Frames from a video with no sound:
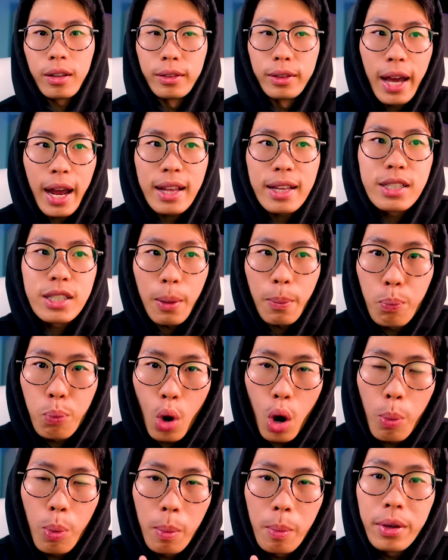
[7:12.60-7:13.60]
That is the
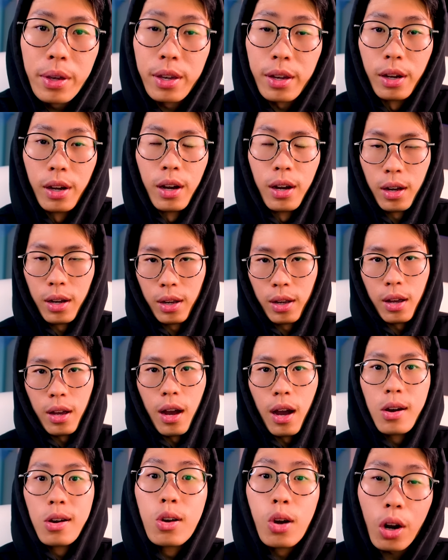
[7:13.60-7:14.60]
problem here.
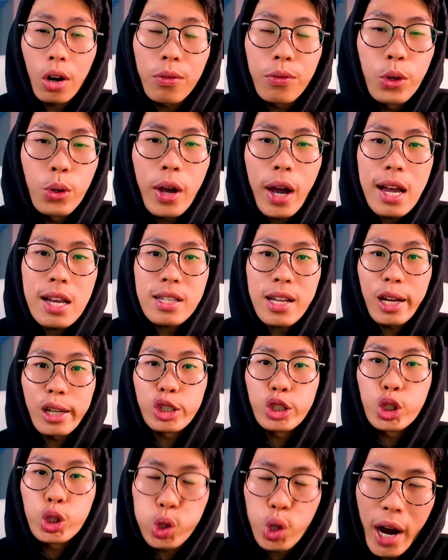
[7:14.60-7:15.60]
A lot of you guys are
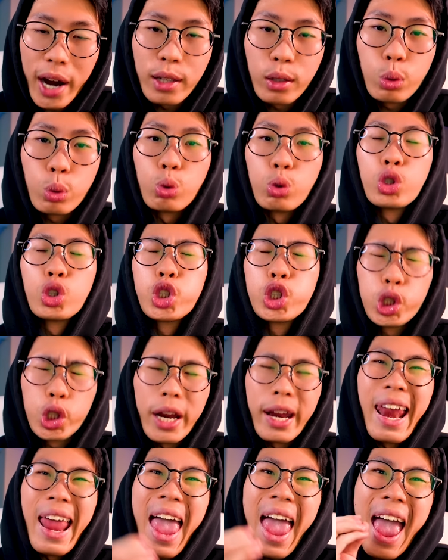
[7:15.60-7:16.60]
trying to
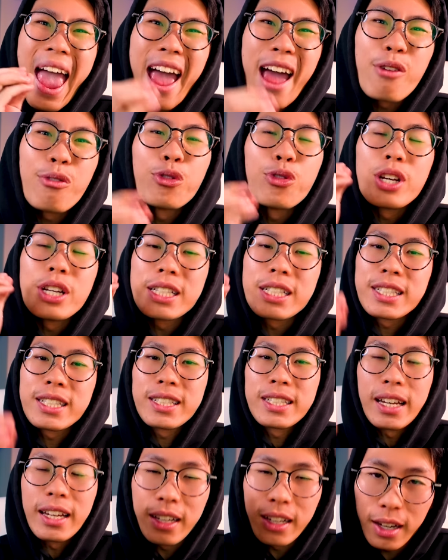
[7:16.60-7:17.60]
trade every
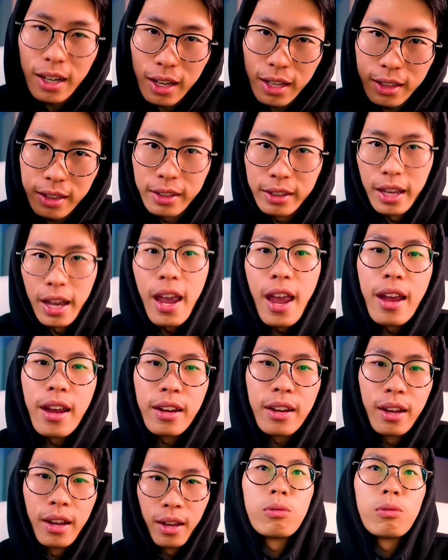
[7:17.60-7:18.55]
single day.